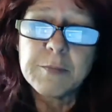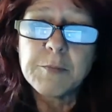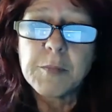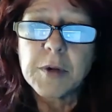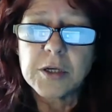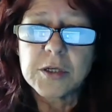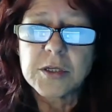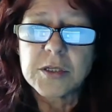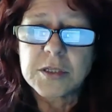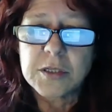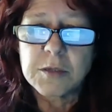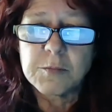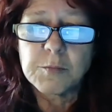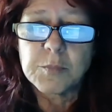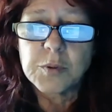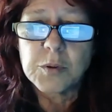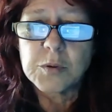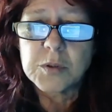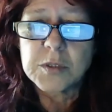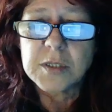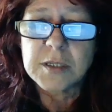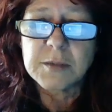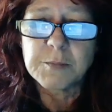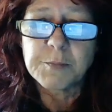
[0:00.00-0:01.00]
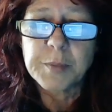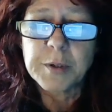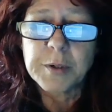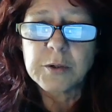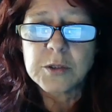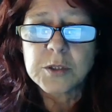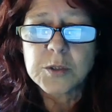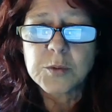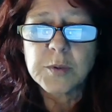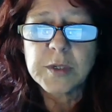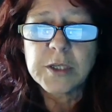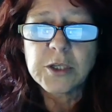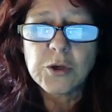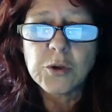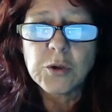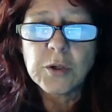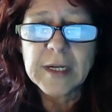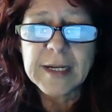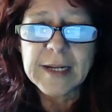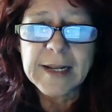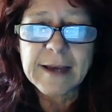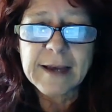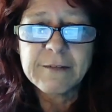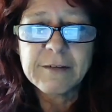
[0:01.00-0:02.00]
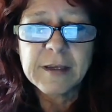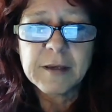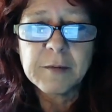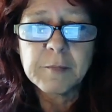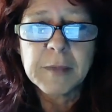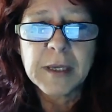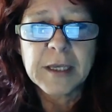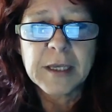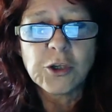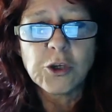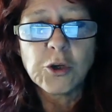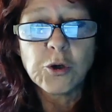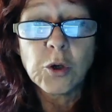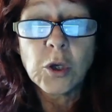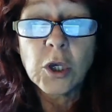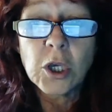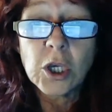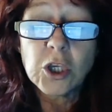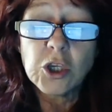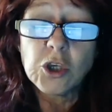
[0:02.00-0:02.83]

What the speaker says: most important, because when you love him and you